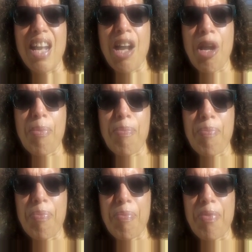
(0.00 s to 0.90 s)

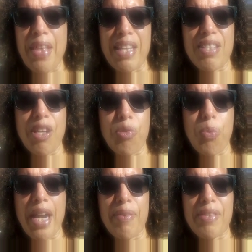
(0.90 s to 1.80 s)
That's another
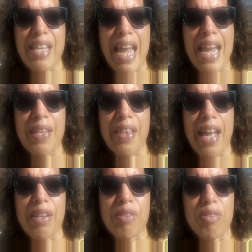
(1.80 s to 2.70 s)
way of saying
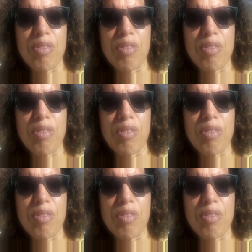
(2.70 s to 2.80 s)
that